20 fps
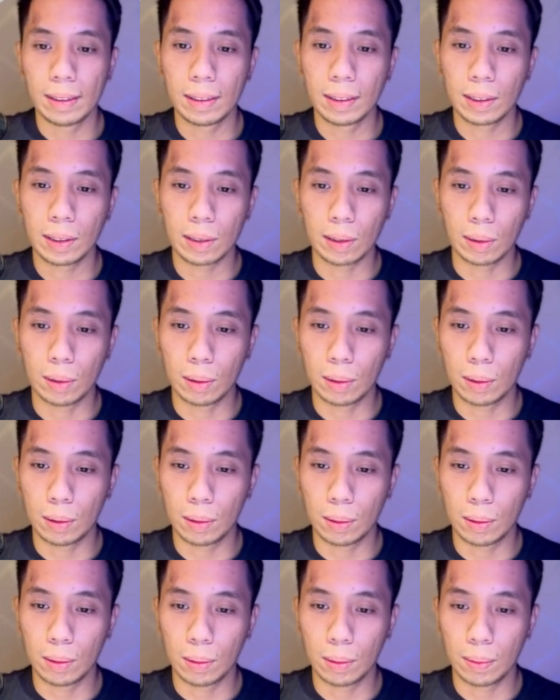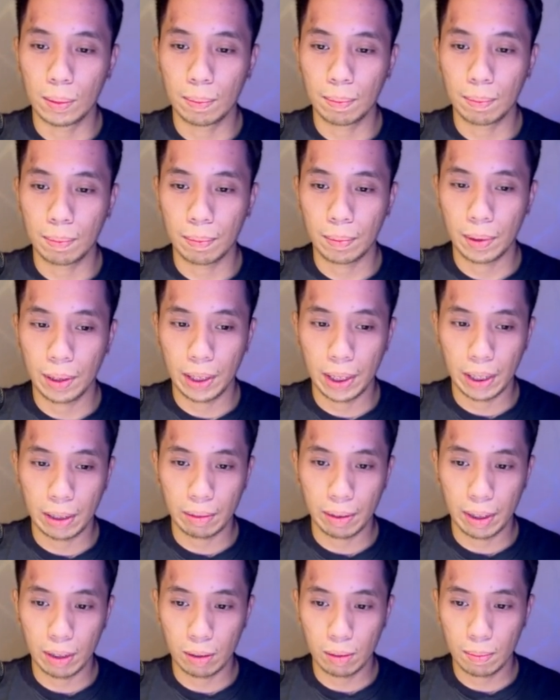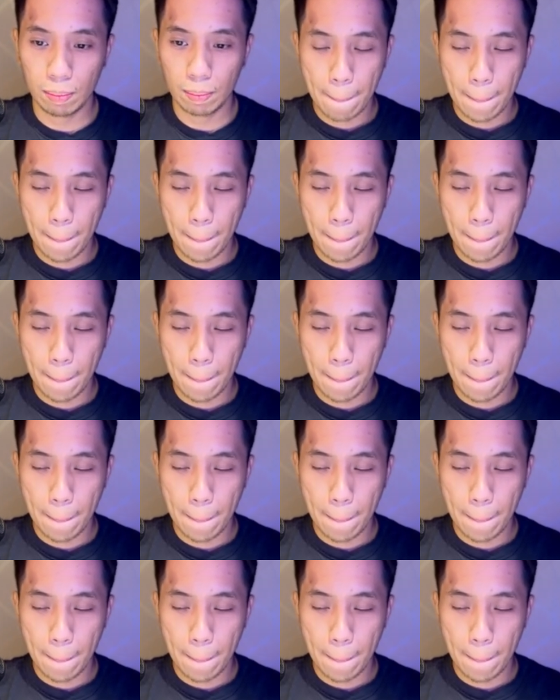So there we go.